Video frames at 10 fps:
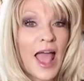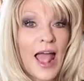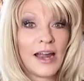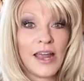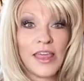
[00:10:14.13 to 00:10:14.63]

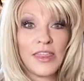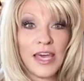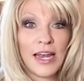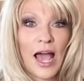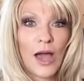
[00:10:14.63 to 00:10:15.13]
And
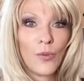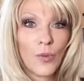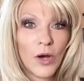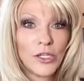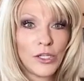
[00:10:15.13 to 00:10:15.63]
then I
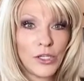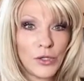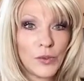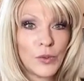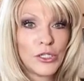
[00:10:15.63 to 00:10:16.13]
want
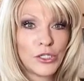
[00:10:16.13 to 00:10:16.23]
you